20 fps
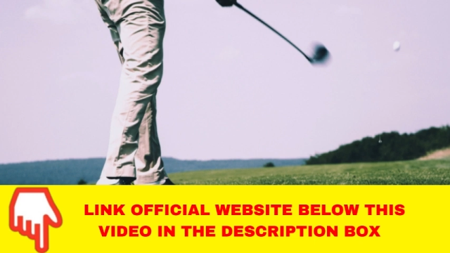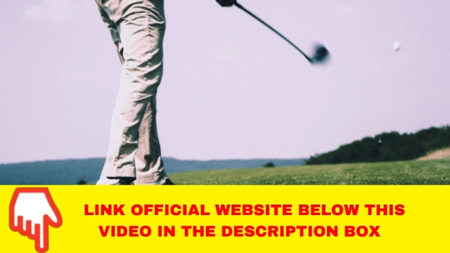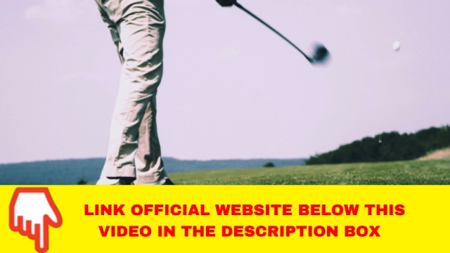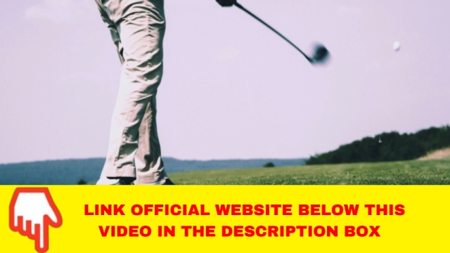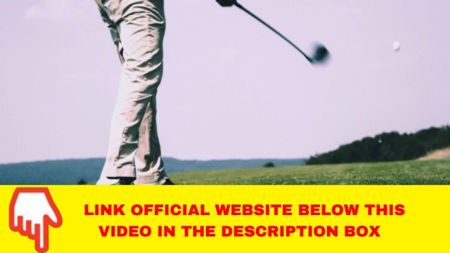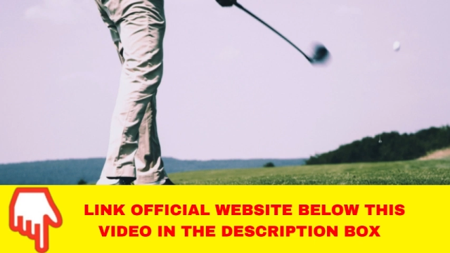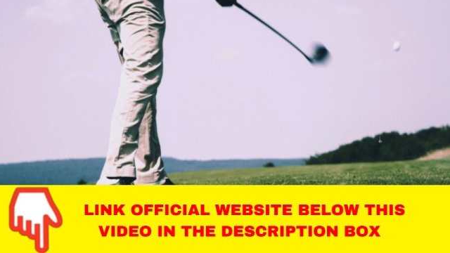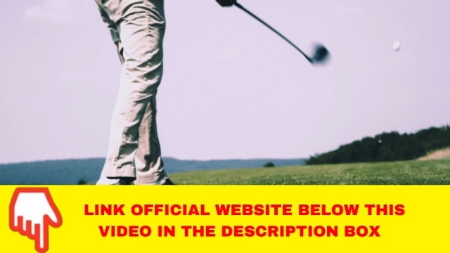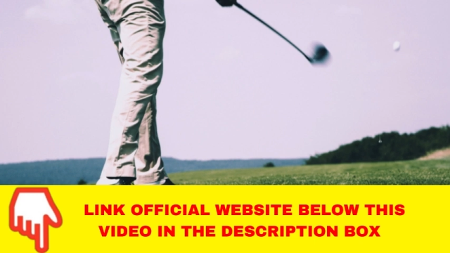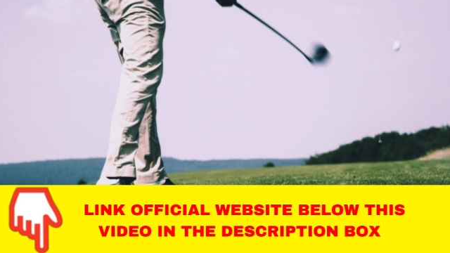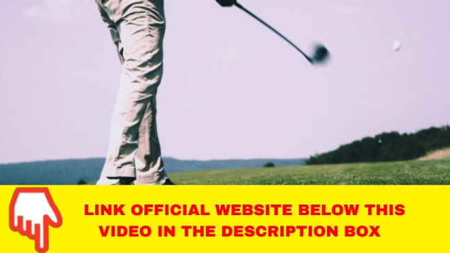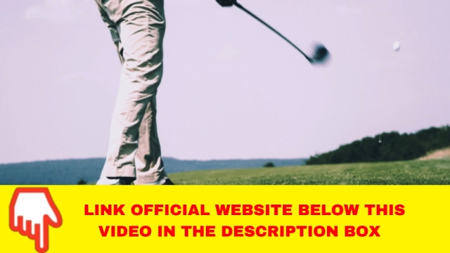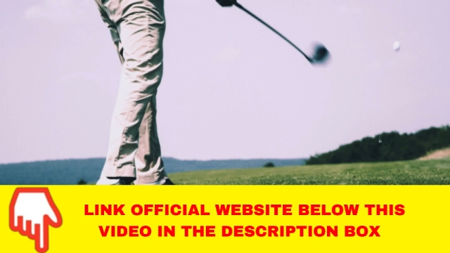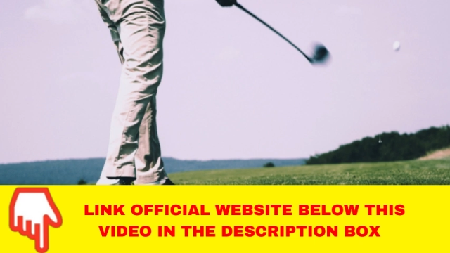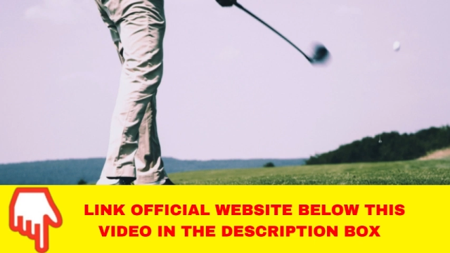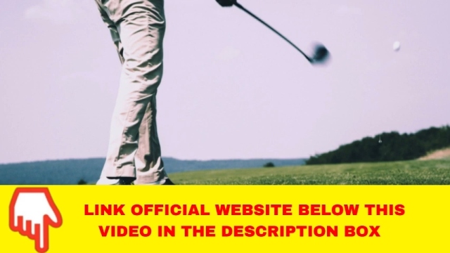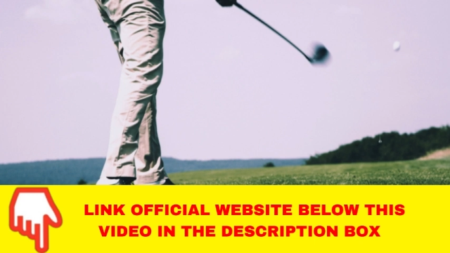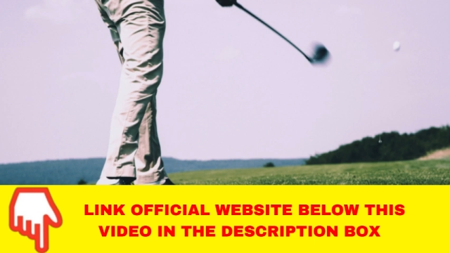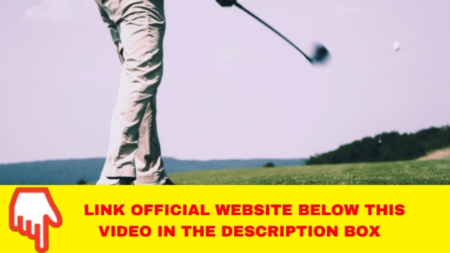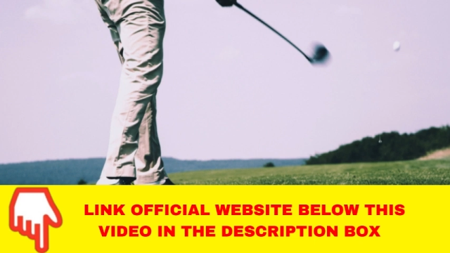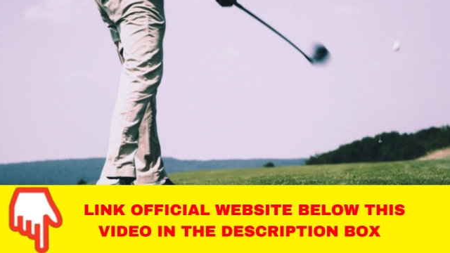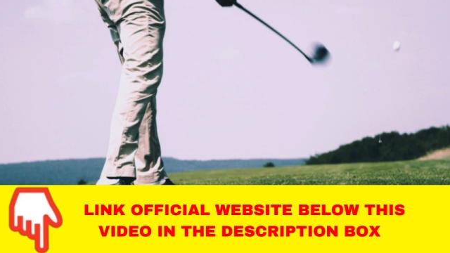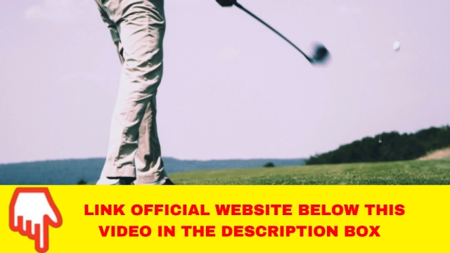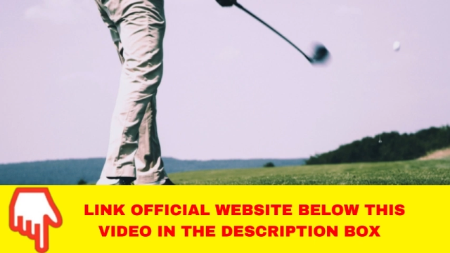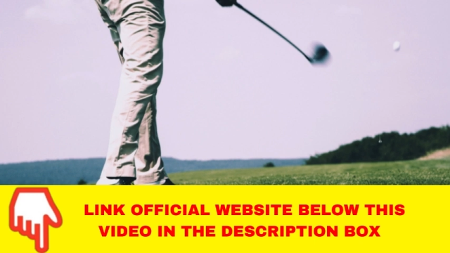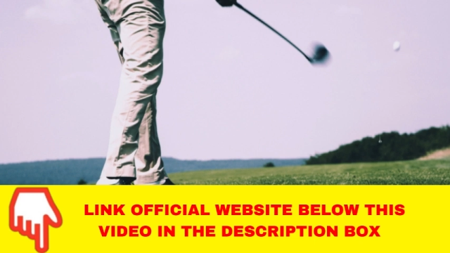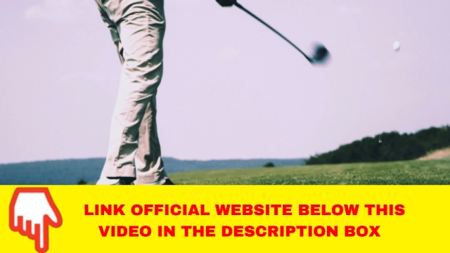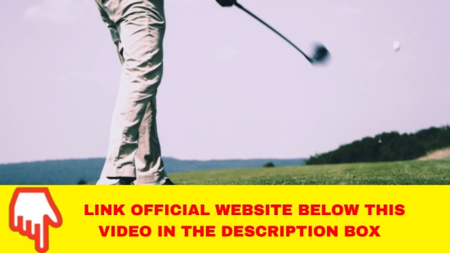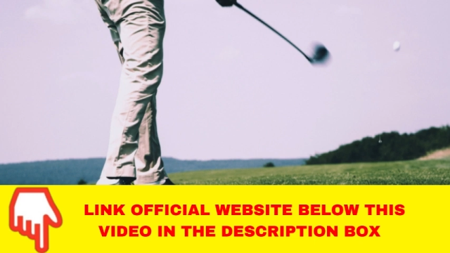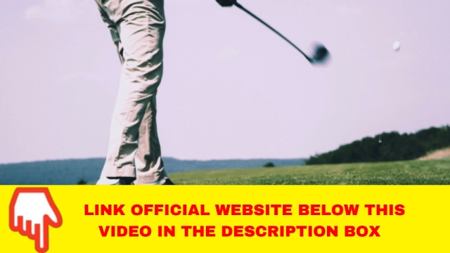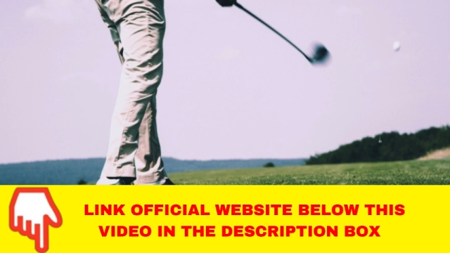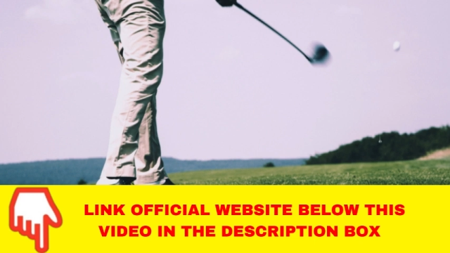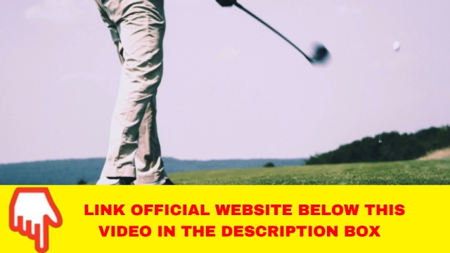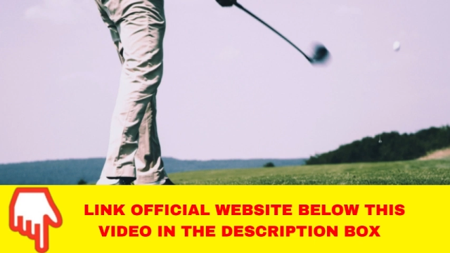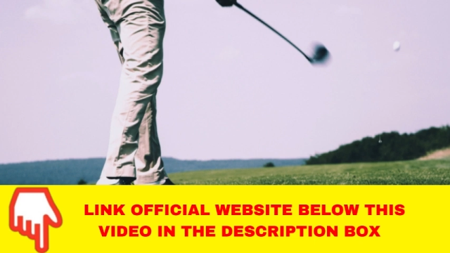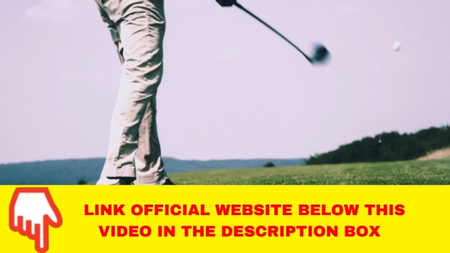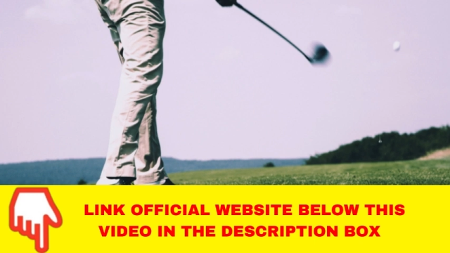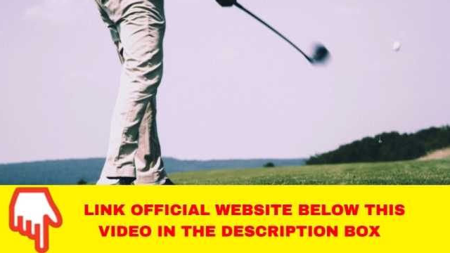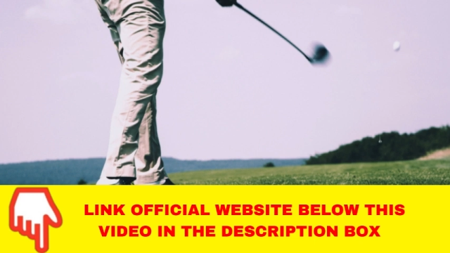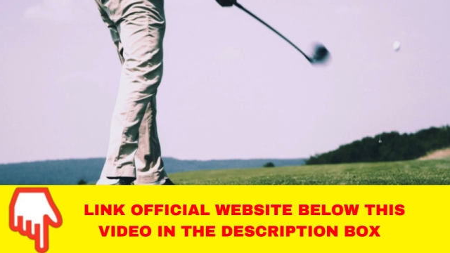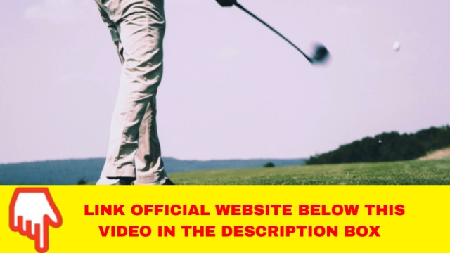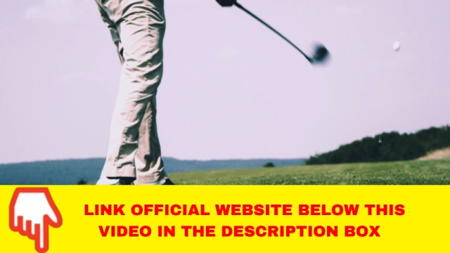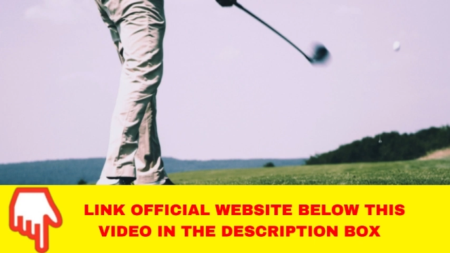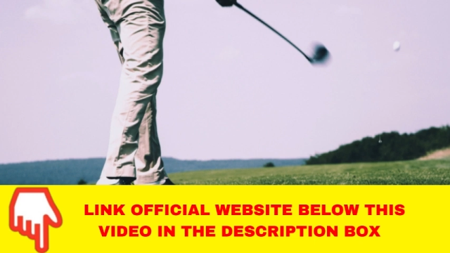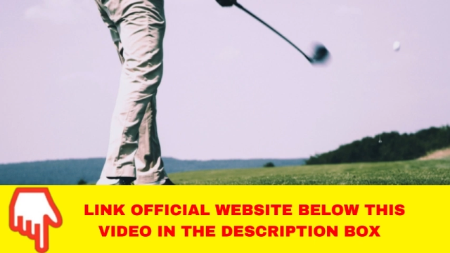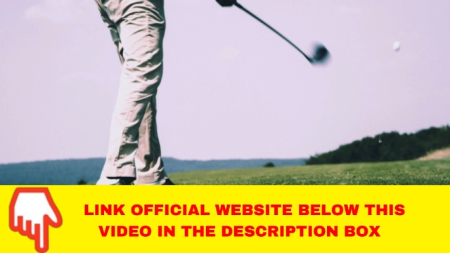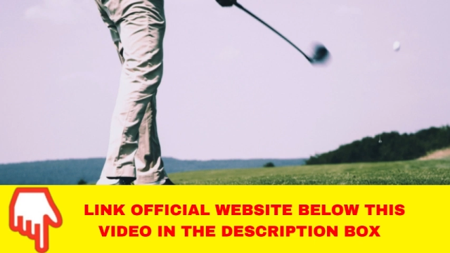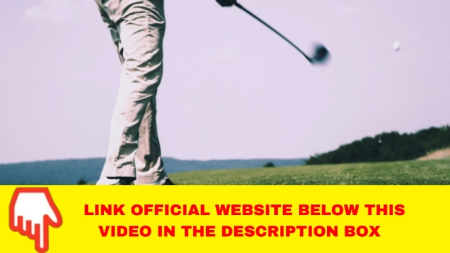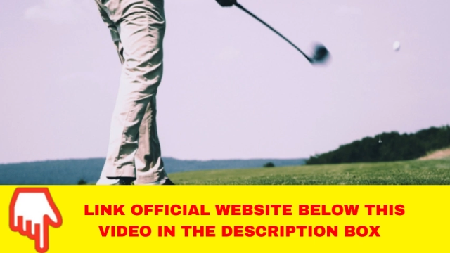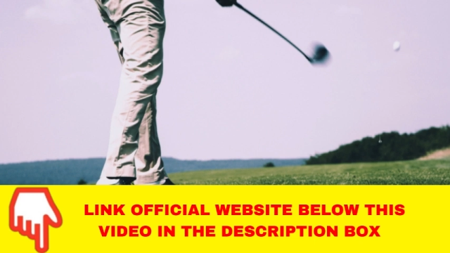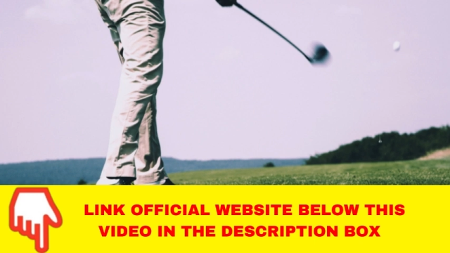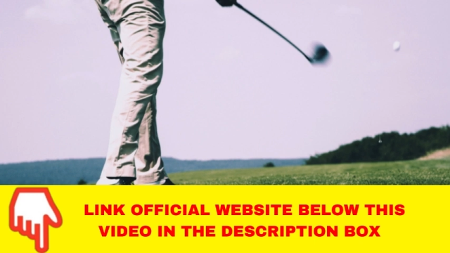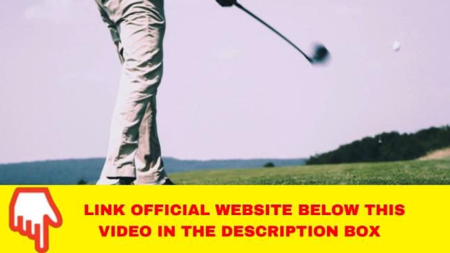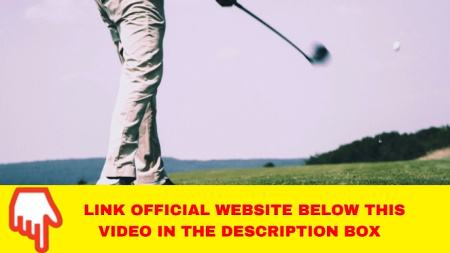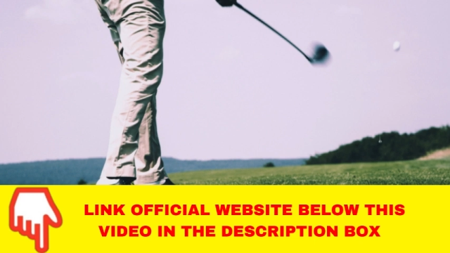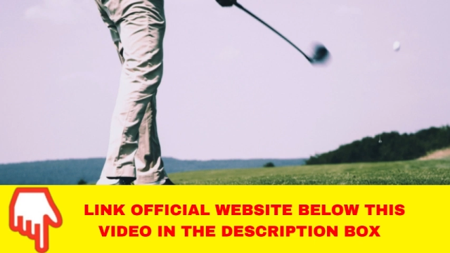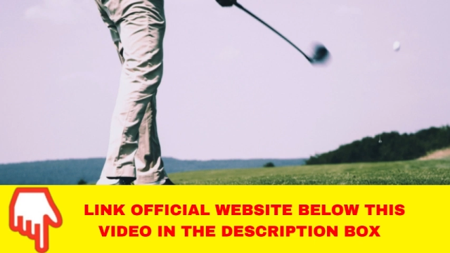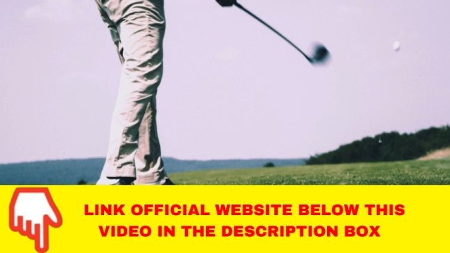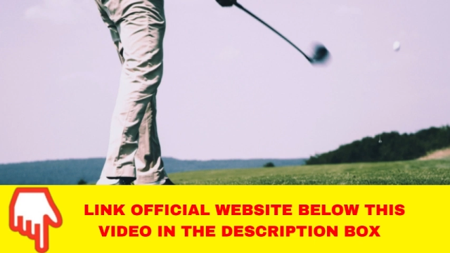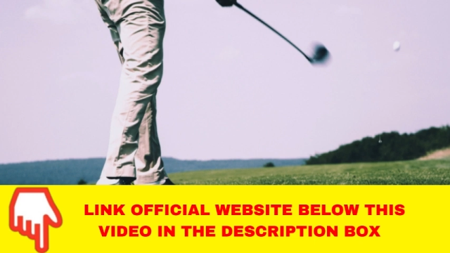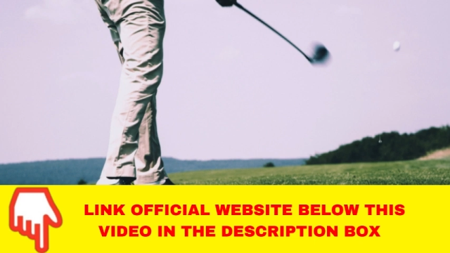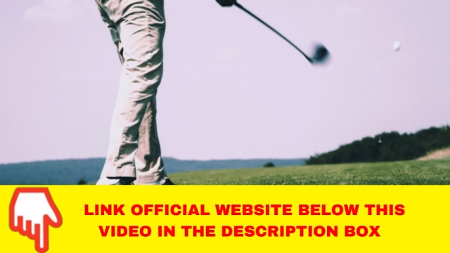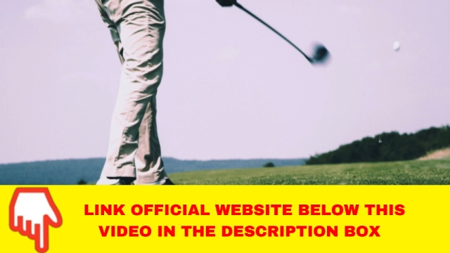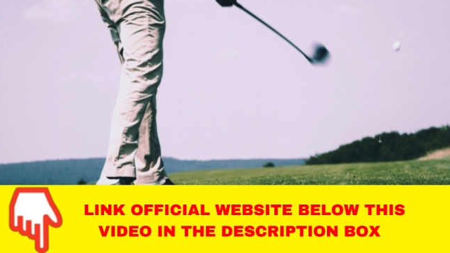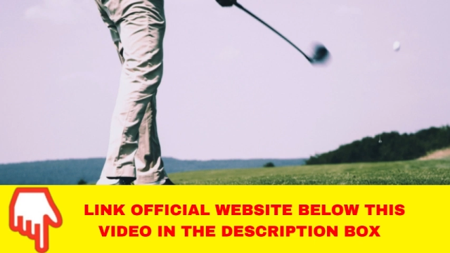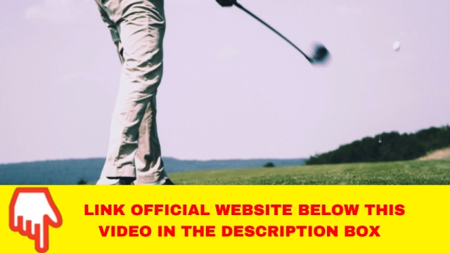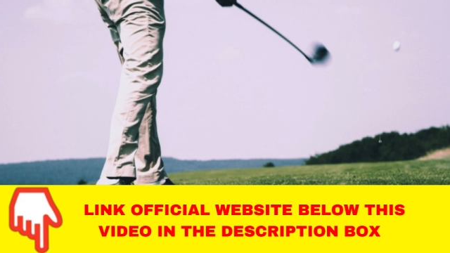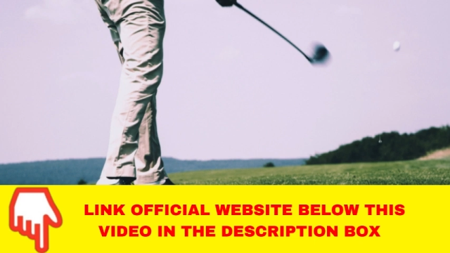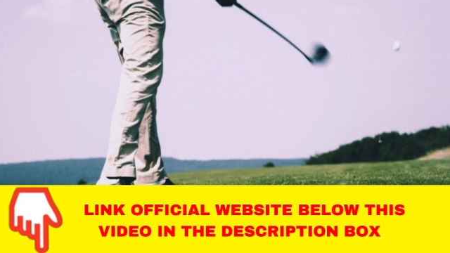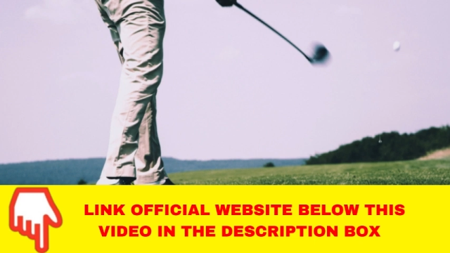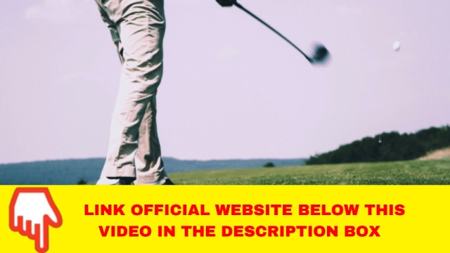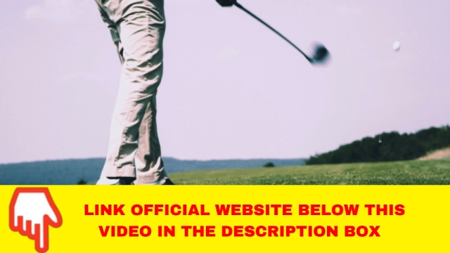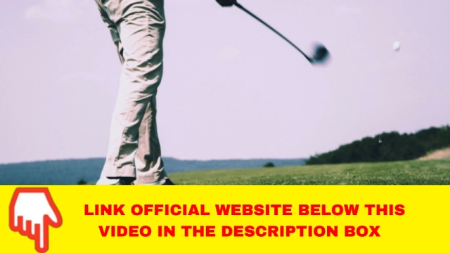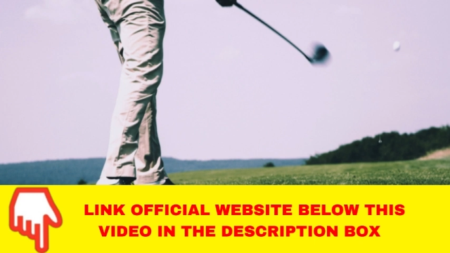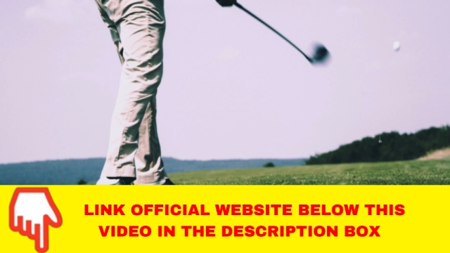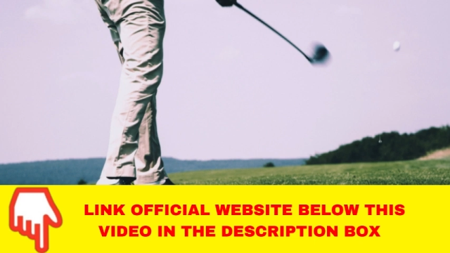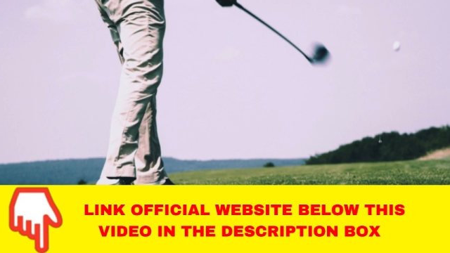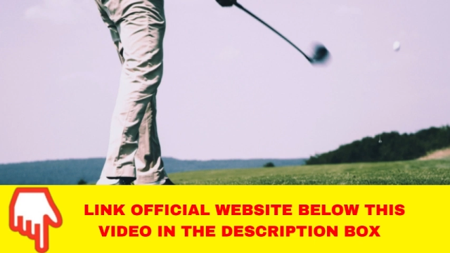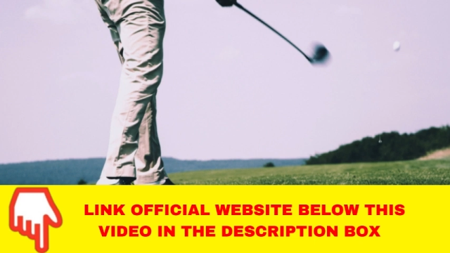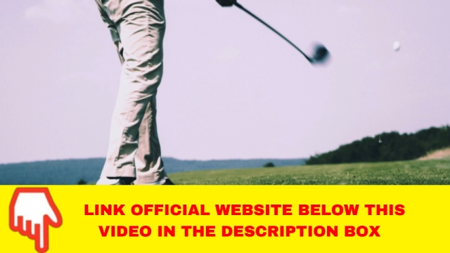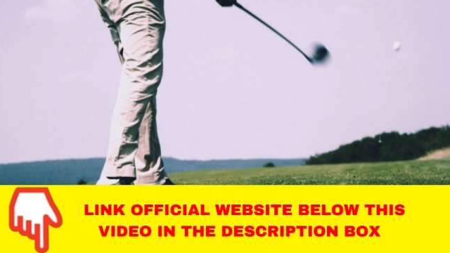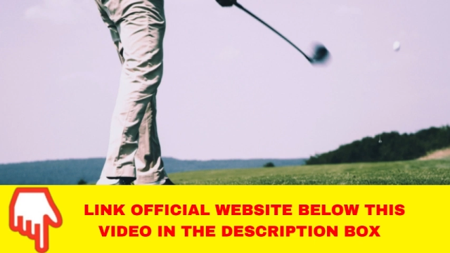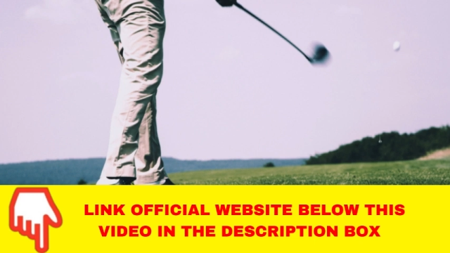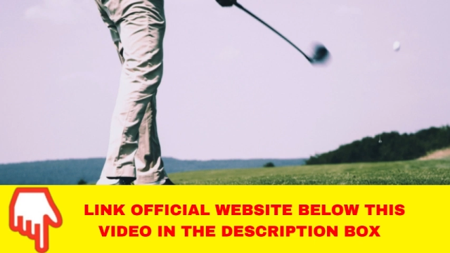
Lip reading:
(no speaker visible)